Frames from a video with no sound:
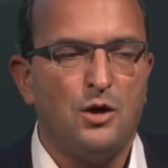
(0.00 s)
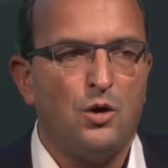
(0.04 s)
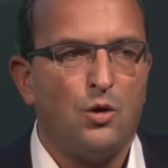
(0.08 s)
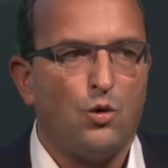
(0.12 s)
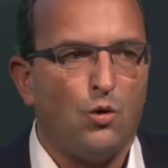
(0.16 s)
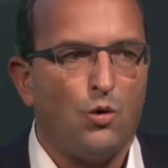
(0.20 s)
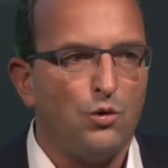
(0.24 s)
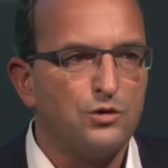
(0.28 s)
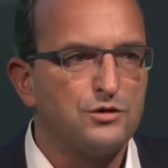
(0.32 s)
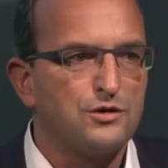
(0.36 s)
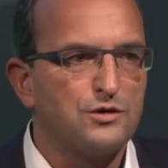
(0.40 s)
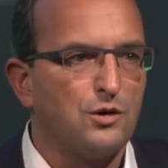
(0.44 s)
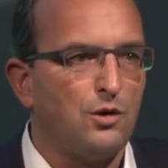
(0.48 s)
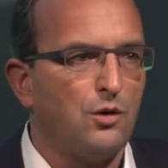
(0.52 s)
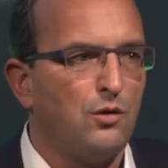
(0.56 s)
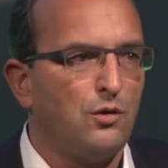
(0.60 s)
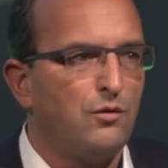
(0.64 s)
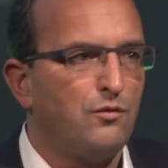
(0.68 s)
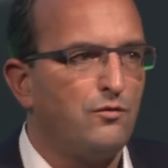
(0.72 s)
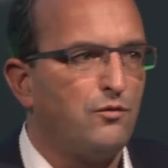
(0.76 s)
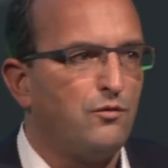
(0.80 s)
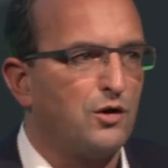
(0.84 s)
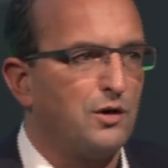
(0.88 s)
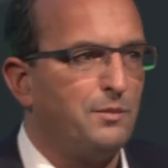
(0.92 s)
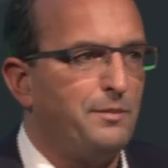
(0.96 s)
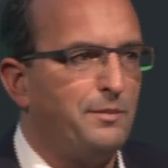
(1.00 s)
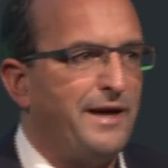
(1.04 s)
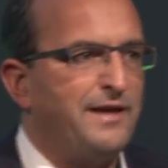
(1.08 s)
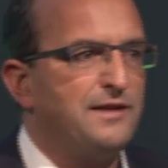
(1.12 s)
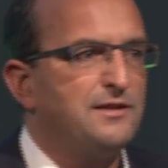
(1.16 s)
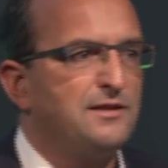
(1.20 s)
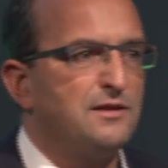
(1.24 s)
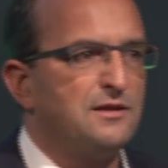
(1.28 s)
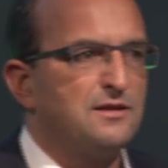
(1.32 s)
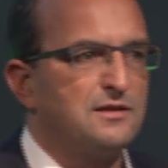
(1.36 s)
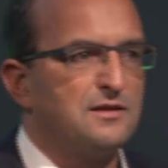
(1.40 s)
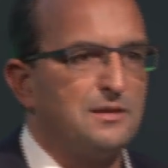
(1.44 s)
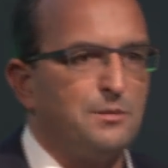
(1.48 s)
Also, for the
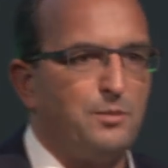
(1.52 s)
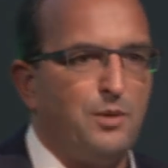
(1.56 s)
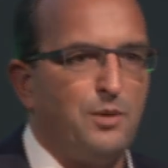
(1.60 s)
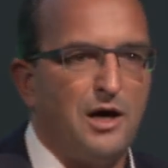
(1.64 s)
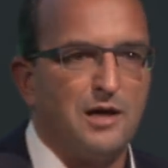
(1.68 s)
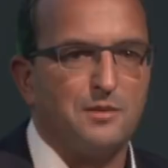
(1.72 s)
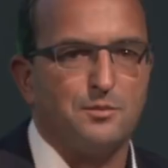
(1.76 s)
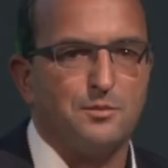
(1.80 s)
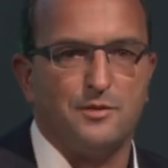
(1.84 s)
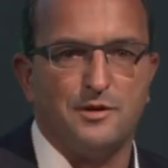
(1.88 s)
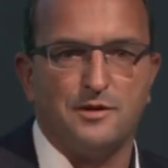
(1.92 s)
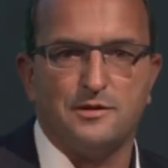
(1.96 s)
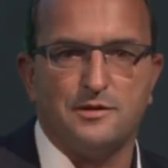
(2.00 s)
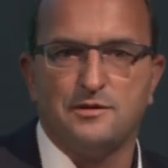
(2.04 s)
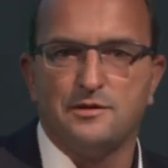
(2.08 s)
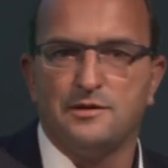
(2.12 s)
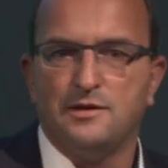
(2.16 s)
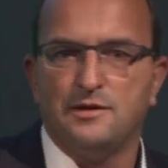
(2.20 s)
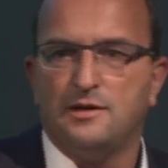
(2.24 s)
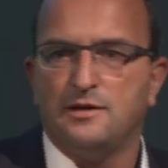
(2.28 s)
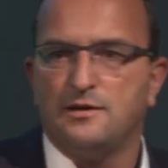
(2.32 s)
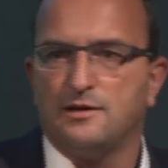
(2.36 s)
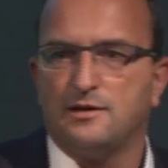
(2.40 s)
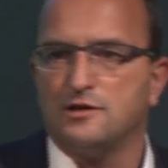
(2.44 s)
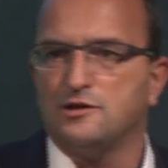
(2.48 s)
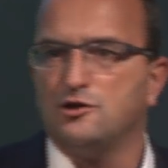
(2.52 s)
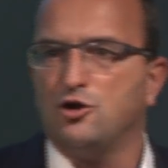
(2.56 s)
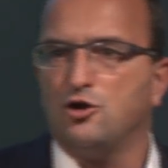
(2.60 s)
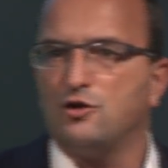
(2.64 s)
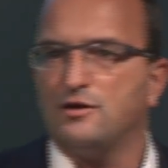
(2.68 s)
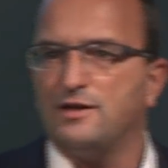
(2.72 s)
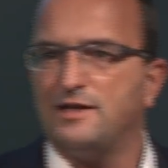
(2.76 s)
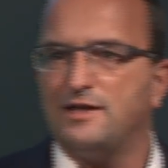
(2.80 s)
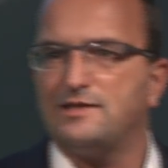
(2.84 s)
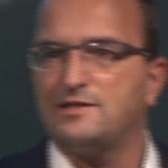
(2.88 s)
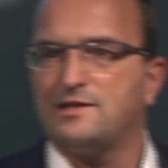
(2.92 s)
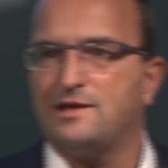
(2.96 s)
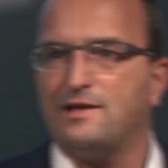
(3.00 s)
maintenance department, does not
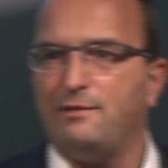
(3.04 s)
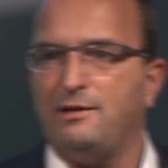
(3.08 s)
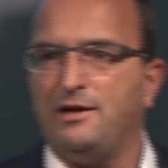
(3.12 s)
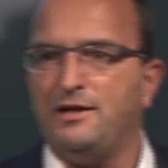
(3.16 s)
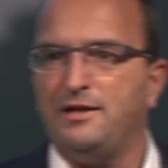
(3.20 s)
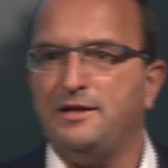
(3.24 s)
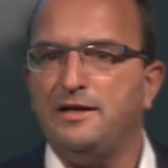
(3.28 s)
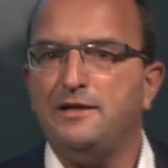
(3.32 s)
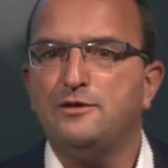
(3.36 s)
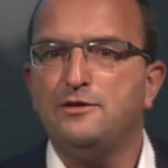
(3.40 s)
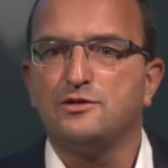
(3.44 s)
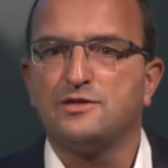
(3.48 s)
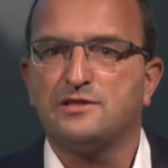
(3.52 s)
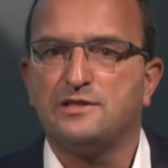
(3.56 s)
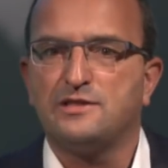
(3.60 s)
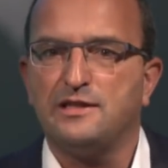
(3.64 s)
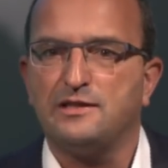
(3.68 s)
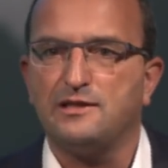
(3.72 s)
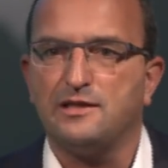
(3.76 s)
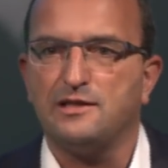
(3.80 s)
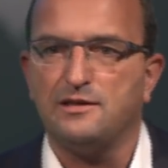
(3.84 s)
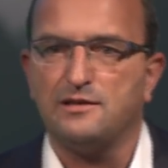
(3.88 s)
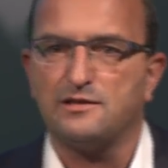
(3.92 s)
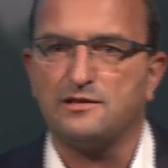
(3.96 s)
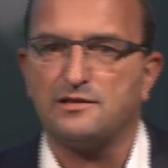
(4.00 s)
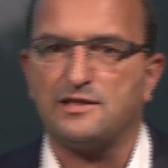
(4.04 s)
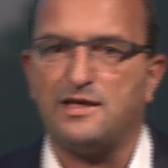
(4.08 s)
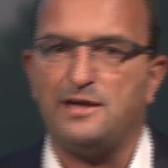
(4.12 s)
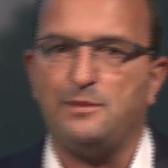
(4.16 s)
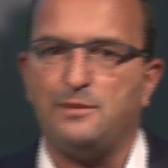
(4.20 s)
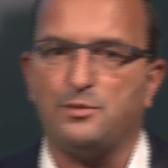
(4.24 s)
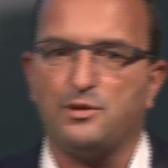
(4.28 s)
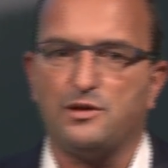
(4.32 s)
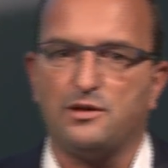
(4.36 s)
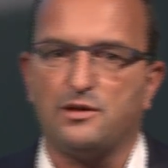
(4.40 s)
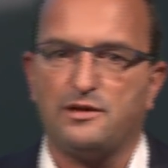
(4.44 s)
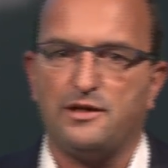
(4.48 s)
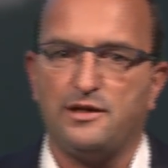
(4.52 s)
necessarily need to sit in the same
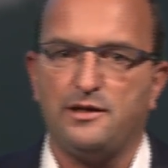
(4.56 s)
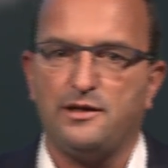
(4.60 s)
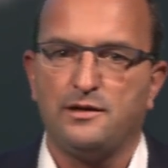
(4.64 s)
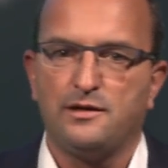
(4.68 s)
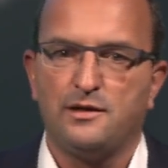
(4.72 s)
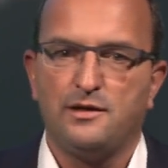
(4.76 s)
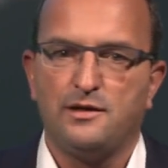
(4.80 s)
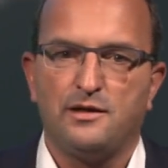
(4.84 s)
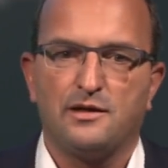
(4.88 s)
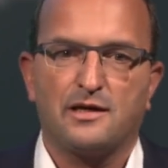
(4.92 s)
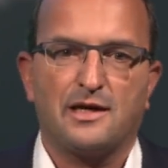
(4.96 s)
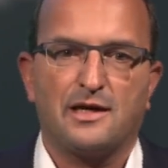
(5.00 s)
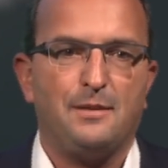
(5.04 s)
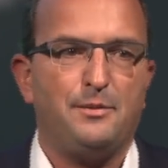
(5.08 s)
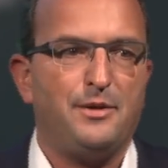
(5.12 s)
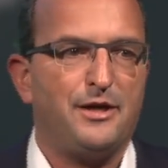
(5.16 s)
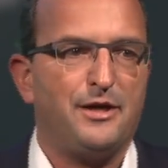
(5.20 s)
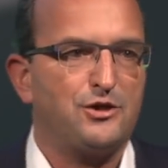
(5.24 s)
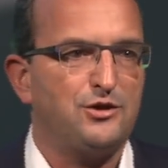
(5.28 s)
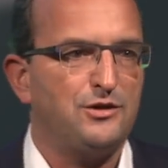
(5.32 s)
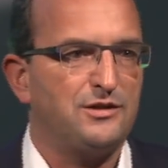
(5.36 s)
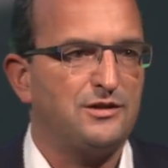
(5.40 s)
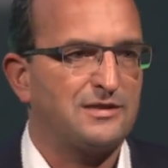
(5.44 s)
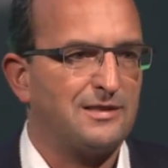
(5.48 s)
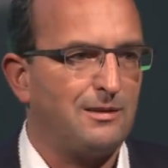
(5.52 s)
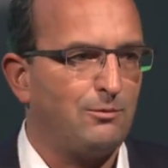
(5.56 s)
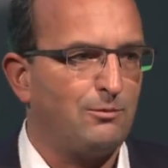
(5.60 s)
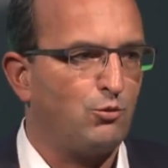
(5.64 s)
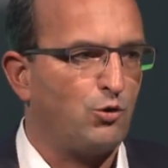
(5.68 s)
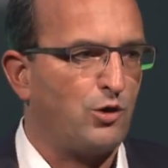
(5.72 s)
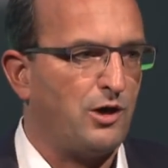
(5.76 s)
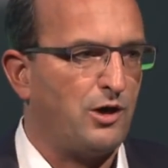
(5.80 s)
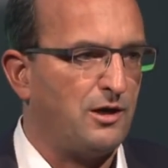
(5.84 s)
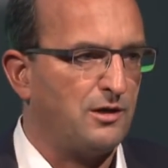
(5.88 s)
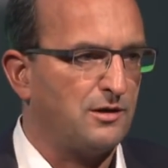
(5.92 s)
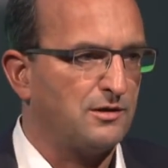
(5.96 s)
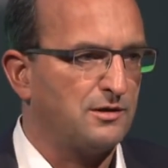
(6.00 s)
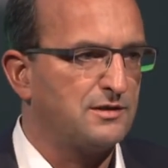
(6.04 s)
building, can be actually
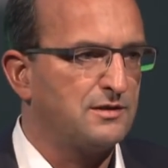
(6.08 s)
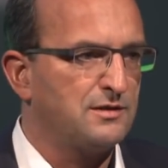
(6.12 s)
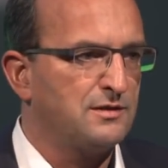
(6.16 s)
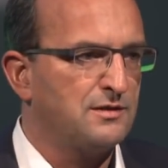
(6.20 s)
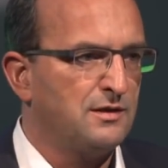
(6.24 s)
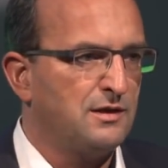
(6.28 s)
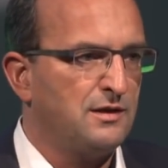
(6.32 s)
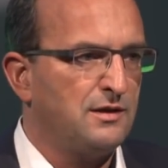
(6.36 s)
somewhere else